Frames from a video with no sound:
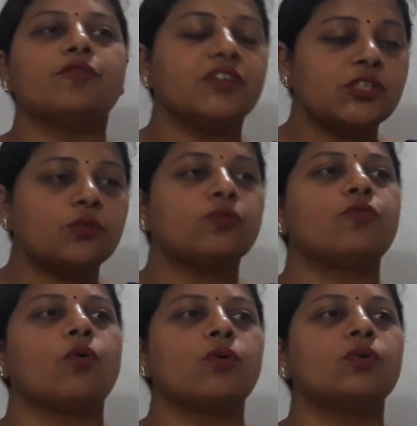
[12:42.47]
We should
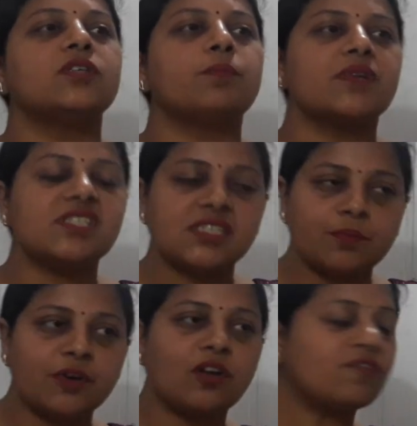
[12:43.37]
follow the
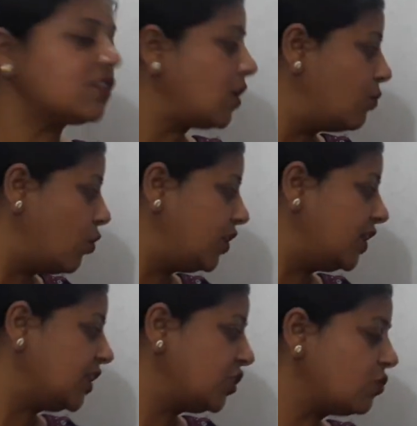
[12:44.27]
principle of
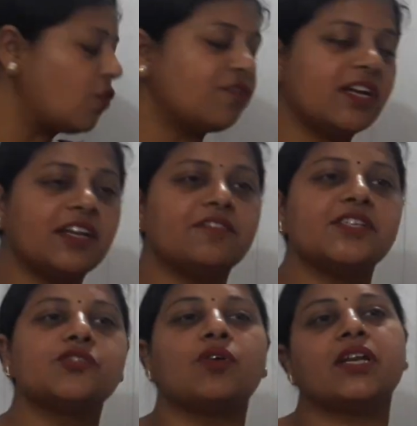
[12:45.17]
subordination of
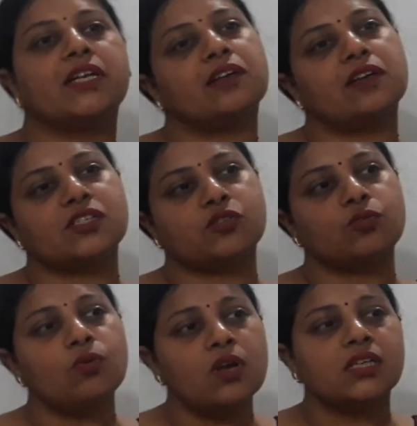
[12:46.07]
individual interest
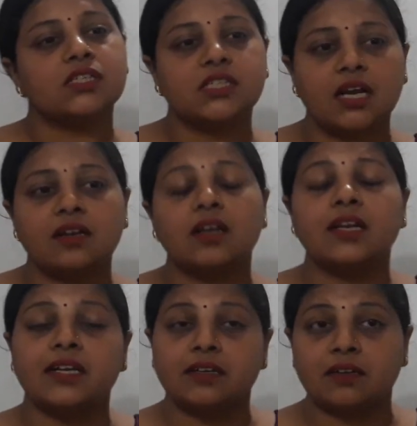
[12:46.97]
to general
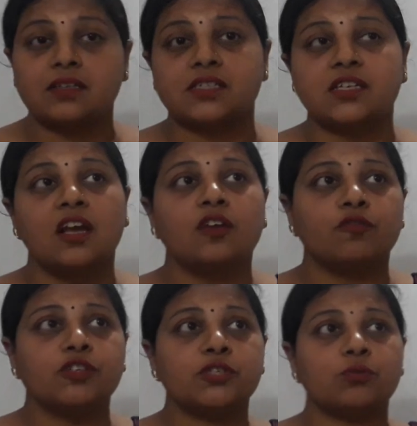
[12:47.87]
interest.
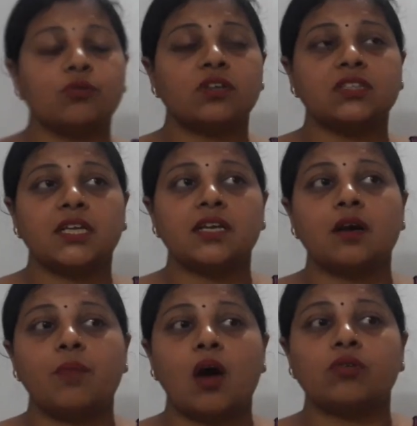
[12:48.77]
We should not think
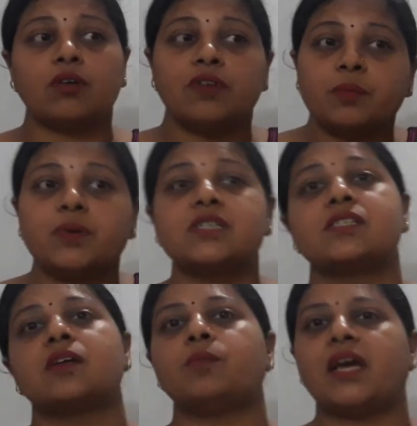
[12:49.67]
about our
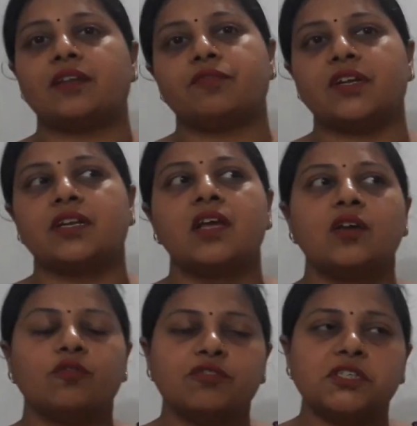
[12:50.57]
personal benefit.
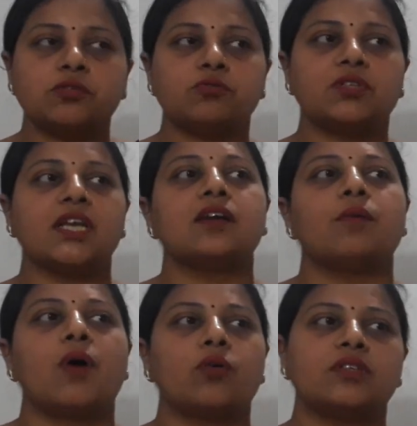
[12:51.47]
We should think
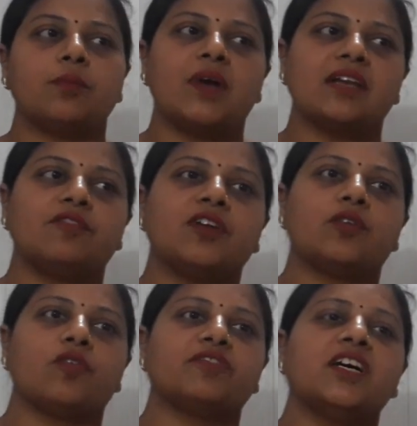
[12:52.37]
about the benefit
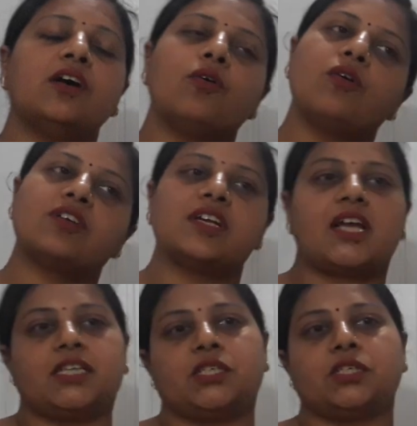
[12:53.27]
of the
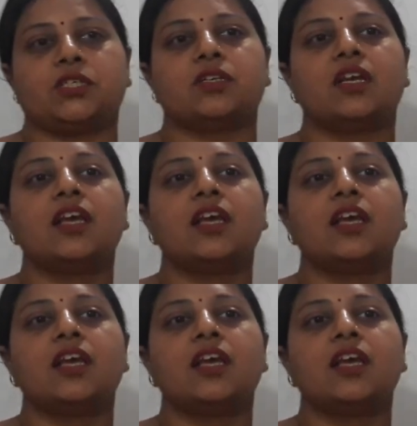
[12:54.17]
organization.